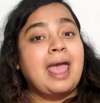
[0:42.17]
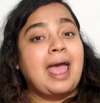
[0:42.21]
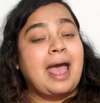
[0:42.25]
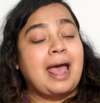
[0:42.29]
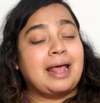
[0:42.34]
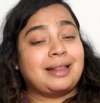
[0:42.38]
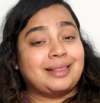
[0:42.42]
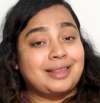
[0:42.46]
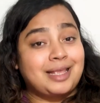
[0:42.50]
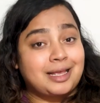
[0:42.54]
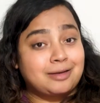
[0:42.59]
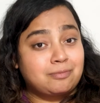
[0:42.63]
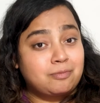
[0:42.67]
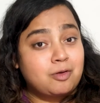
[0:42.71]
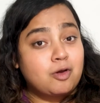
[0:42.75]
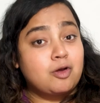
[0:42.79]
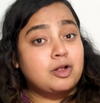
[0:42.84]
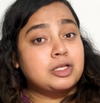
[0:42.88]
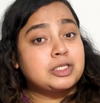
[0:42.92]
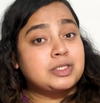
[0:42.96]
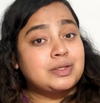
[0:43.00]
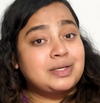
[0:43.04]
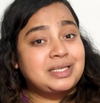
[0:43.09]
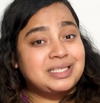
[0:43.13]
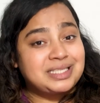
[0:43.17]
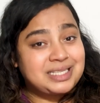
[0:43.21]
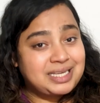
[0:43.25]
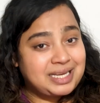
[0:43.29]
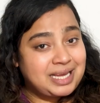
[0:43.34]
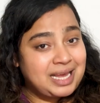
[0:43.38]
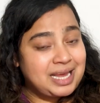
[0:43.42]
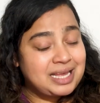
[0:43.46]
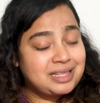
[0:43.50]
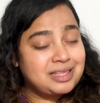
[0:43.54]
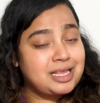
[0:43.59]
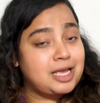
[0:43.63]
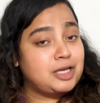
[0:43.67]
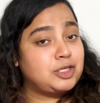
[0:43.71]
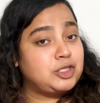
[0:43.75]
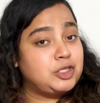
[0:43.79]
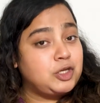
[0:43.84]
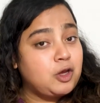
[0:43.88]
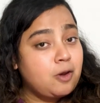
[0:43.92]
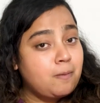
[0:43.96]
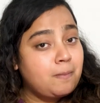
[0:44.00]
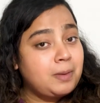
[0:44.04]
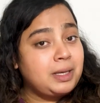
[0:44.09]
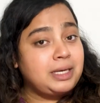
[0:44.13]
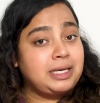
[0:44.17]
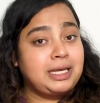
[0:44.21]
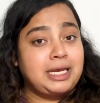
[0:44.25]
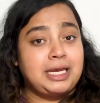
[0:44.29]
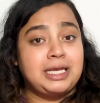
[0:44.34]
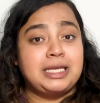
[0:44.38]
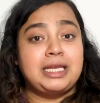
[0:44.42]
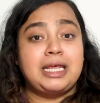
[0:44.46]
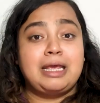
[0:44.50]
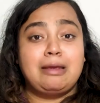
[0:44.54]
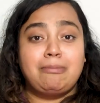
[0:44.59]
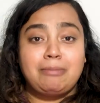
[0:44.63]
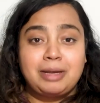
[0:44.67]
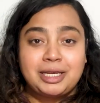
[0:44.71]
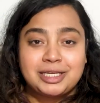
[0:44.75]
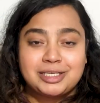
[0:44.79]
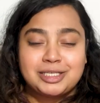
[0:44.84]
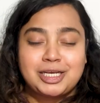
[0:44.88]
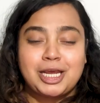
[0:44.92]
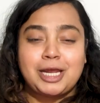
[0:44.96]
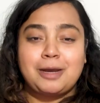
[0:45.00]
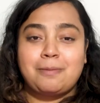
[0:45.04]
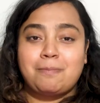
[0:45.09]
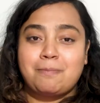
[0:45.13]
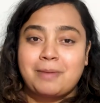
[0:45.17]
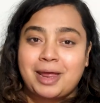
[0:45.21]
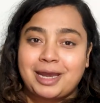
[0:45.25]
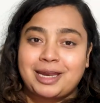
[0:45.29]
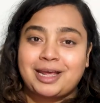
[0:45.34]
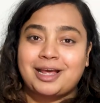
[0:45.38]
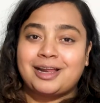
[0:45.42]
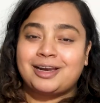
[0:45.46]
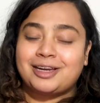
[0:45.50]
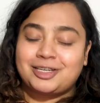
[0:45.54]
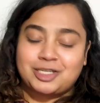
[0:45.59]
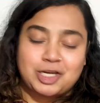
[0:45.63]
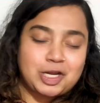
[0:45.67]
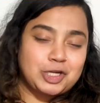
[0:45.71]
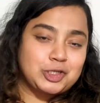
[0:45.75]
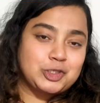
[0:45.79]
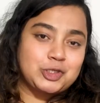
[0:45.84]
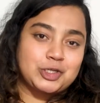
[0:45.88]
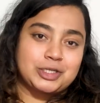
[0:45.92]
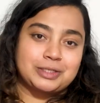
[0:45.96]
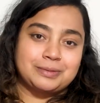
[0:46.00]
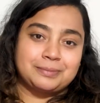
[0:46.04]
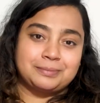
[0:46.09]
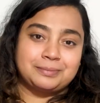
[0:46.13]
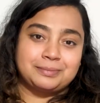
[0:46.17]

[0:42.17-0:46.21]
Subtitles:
and that may also indicate that you may need immediate medical attention.